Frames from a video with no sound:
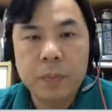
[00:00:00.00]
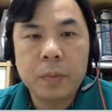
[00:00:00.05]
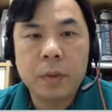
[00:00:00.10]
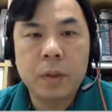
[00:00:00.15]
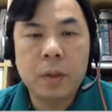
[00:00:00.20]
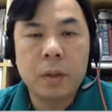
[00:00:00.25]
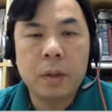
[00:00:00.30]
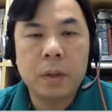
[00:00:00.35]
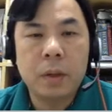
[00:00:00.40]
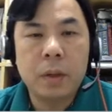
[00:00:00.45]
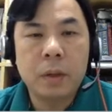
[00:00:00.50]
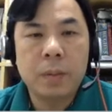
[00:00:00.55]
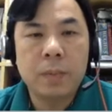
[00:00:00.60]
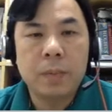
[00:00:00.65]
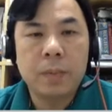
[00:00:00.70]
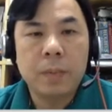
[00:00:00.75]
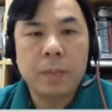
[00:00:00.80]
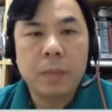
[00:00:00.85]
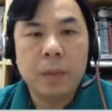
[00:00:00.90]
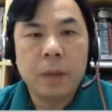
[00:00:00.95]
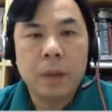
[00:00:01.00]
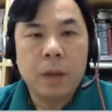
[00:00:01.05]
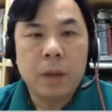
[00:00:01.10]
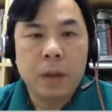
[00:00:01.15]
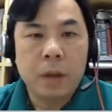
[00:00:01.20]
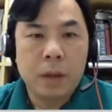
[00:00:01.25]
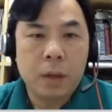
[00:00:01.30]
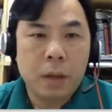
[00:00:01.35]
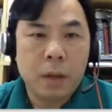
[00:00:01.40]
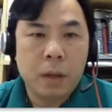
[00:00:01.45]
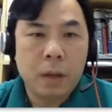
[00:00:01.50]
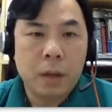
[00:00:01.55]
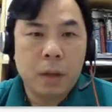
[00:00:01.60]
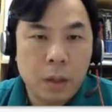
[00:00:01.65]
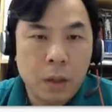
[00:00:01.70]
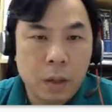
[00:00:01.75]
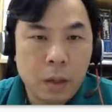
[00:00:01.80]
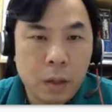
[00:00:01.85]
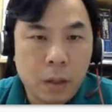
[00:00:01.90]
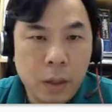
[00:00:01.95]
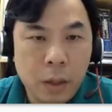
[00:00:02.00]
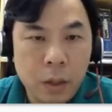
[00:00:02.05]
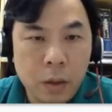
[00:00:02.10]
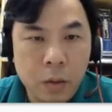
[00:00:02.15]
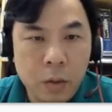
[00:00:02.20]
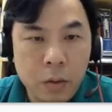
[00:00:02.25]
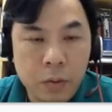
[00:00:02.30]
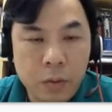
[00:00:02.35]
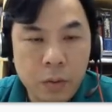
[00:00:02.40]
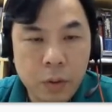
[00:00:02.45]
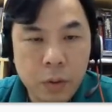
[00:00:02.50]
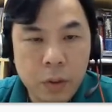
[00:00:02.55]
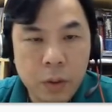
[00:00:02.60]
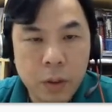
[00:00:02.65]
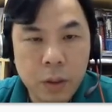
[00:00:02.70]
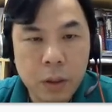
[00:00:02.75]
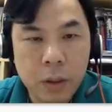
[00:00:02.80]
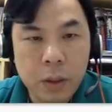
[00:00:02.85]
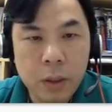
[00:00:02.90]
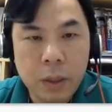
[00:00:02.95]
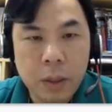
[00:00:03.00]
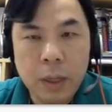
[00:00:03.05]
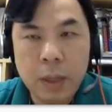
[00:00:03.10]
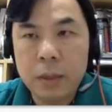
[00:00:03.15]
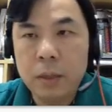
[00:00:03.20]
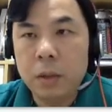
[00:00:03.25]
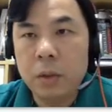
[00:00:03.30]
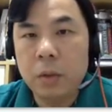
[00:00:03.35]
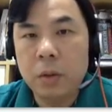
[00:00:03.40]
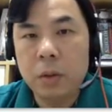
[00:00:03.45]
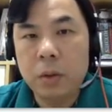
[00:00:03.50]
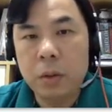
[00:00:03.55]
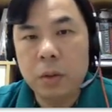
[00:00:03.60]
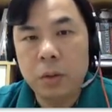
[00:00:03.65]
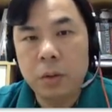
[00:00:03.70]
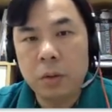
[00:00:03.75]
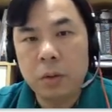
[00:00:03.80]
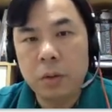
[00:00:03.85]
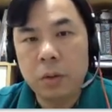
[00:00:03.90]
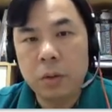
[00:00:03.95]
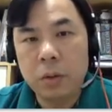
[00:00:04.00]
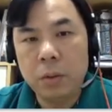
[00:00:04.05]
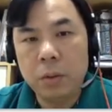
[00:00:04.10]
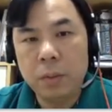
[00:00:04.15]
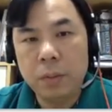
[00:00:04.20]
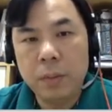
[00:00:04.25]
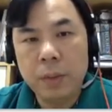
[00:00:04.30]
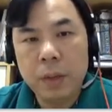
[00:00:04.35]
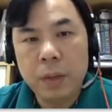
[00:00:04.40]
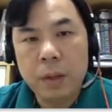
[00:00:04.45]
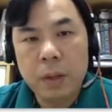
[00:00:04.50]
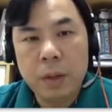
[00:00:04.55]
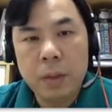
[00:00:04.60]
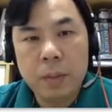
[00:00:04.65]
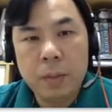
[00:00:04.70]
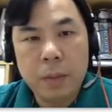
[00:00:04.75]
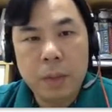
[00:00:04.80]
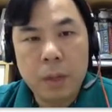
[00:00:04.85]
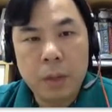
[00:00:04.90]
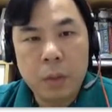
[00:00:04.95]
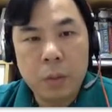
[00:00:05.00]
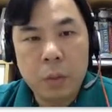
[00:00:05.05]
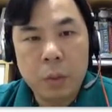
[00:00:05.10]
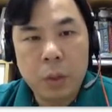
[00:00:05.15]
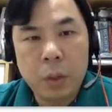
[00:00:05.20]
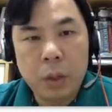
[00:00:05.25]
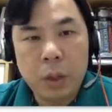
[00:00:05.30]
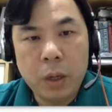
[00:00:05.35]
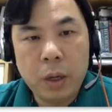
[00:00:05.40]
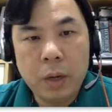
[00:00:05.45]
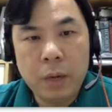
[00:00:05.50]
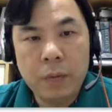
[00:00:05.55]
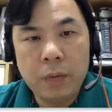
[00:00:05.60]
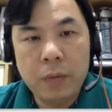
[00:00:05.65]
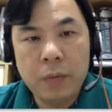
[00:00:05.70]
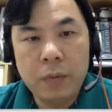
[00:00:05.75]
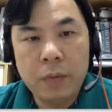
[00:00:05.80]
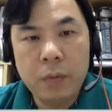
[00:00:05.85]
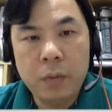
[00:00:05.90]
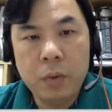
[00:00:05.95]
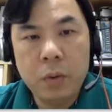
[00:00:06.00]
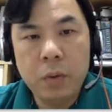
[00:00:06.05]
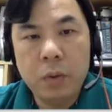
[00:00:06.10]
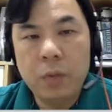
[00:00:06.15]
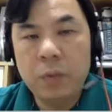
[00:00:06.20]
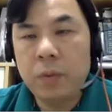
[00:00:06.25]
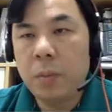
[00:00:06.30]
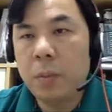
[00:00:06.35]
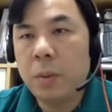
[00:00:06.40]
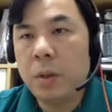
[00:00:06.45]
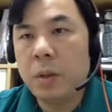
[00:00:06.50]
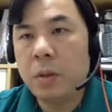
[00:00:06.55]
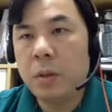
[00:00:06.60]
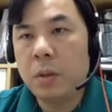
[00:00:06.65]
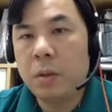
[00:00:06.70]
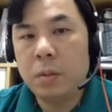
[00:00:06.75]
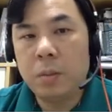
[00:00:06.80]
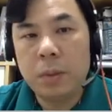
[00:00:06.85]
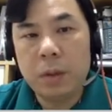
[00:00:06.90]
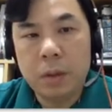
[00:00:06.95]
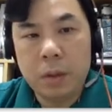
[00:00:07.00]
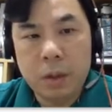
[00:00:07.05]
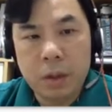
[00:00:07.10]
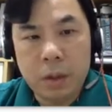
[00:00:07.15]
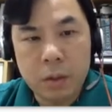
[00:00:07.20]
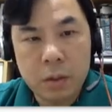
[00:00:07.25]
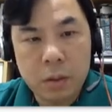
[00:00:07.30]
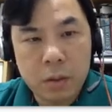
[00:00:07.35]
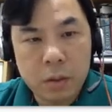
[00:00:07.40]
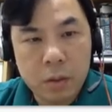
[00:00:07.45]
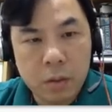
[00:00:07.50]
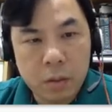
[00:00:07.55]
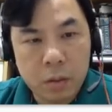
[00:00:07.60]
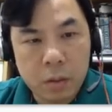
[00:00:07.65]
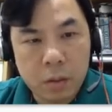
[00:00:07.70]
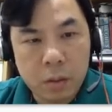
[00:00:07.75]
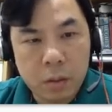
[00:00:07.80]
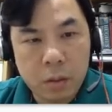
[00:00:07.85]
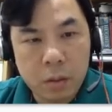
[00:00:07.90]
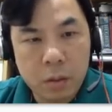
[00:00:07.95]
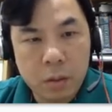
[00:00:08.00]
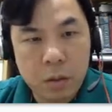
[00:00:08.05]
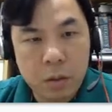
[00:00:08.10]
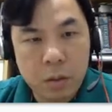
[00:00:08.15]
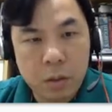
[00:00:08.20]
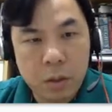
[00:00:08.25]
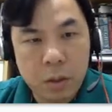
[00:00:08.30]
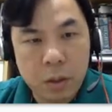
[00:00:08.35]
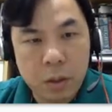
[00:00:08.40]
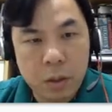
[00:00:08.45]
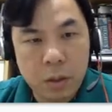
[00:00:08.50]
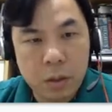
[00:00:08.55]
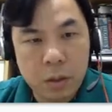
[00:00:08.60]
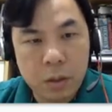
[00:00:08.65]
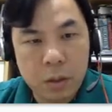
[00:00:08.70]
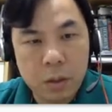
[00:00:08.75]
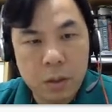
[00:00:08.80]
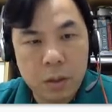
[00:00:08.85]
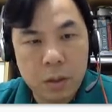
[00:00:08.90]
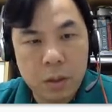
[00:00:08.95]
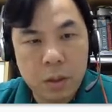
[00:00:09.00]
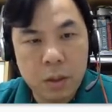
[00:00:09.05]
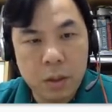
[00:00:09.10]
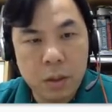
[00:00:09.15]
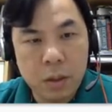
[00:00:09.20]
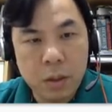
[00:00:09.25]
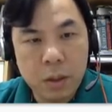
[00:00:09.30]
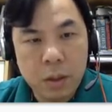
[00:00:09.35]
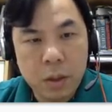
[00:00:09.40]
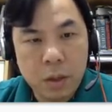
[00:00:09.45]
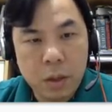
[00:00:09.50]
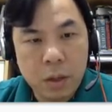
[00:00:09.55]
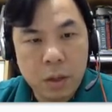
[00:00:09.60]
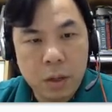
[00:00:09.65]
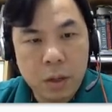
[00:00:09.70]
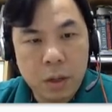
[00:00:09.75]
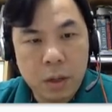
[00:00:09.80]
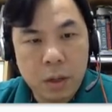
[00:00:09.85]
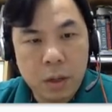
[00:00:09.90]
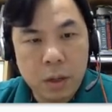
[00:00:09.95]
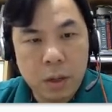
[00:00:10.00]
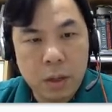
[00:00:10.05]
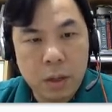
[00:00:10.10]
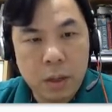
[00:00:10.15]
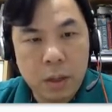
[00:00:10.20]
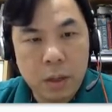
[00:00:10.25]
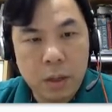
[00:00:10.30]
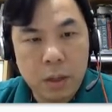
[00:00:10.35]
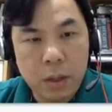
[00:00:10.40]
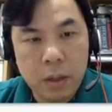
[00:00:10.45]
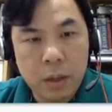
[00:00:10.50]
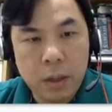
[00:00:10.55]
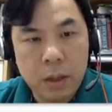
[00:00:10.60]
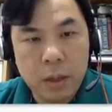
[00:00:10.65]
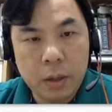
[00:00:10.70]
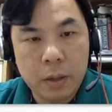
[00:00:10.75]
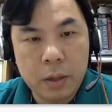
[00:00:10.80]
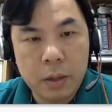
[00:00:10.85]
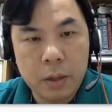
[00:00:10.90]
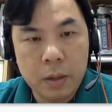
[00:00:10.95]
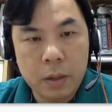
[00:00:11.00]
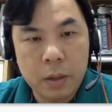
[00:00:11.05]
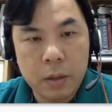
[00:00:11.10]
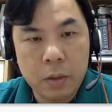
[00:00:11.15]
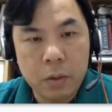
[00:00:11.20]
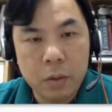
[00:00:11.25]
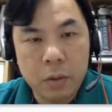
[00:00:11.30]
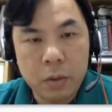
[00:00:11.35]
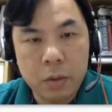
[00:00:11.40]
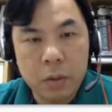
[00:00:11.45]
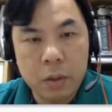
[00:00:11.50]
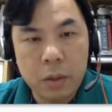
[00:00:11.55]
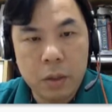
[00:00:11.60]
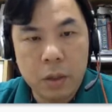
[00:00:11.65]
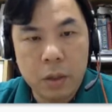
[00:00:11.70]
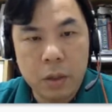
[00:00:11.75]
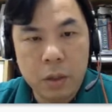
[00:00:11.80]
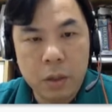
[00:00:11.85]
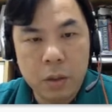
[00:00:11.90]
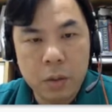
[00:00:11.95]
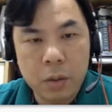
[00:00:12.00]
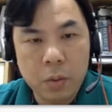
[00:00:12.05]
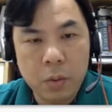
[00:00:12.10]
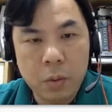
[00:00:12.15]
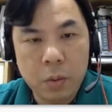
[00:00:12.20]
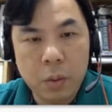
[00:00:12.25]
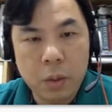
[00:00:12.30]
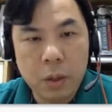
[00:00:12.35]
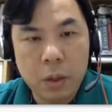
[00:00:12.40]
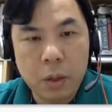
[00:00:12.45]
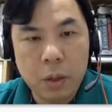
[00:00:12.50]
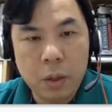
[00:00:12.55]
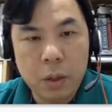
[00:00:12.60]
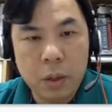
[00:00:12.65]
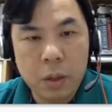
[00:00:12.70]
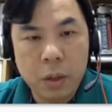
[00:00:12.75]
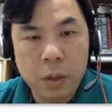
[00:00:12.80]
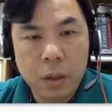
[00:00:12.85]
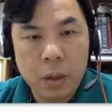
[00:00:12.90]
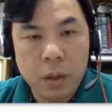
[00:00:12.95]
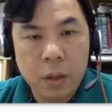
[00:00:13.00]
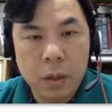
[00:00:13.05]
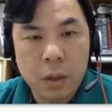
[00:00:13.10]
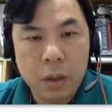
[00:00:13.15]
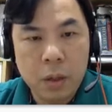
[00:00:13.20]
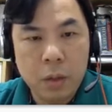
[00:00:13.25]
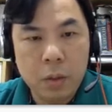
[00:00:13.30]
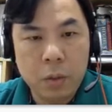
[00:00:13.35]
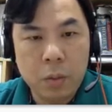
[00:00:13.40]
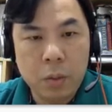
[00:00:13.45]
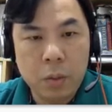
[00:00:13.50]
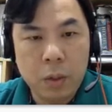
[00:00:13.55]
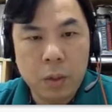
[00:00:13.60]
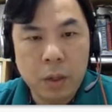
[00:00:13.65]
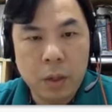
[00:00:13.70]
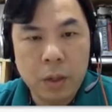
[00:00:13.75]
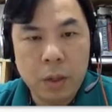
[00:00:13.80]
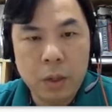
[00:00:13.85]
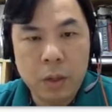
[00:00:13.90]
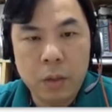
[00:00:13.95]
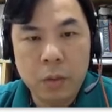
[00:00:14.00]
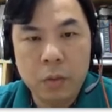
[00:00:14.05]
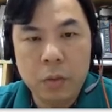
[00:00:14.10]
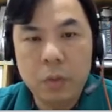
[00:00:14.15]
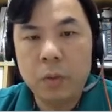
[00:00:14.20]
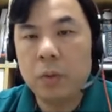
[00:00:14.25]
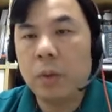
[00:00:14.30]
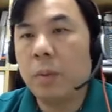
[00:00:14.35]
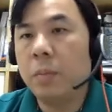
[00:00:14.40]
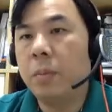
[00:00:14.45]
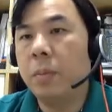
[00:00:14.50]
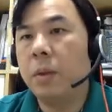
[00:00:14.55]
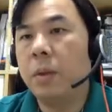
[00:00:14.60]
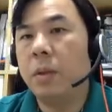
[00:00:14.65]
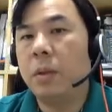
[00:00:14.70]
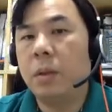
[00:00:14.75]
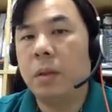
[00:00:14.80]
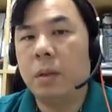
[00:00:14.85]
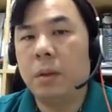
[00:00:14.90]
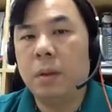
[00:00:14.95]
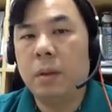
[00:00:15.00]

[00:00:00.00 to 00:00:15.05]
Okay, and then they go for the last equation also, but we have no informations about x. So here we can just say that let, let x equal to t, where it could be any real numbers here.